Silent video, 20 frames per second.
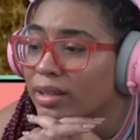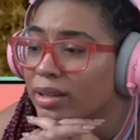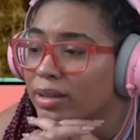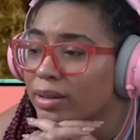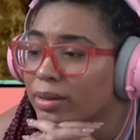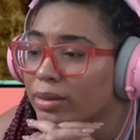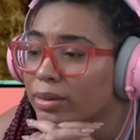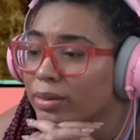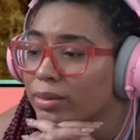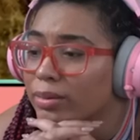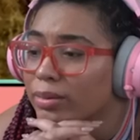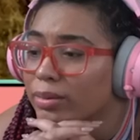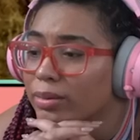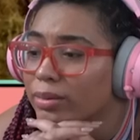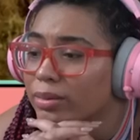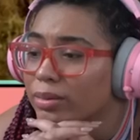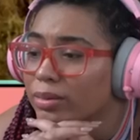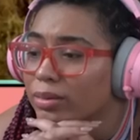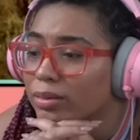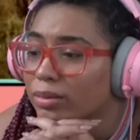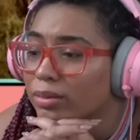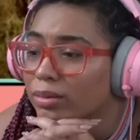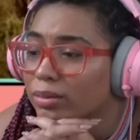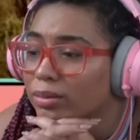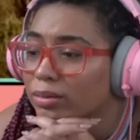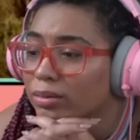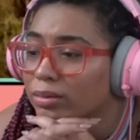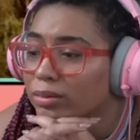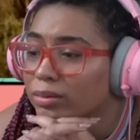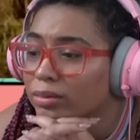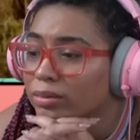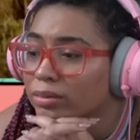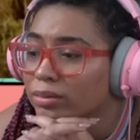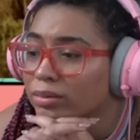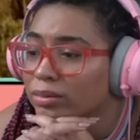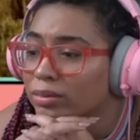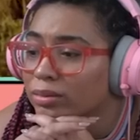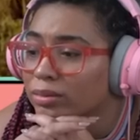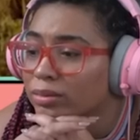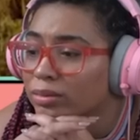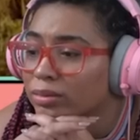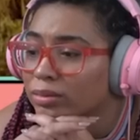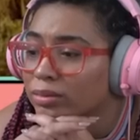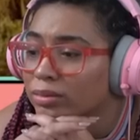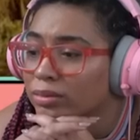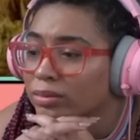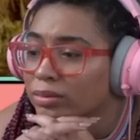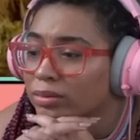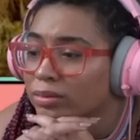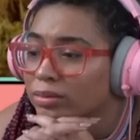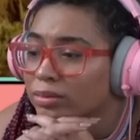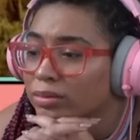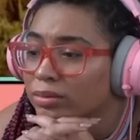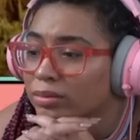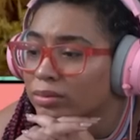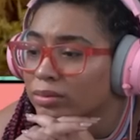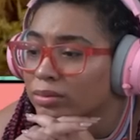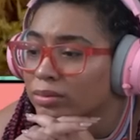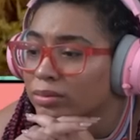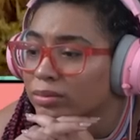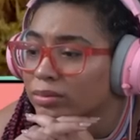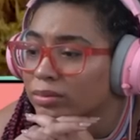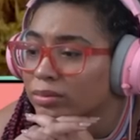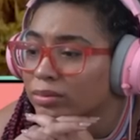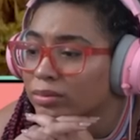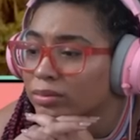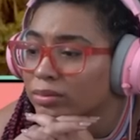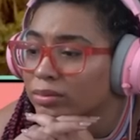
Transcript: [no speech]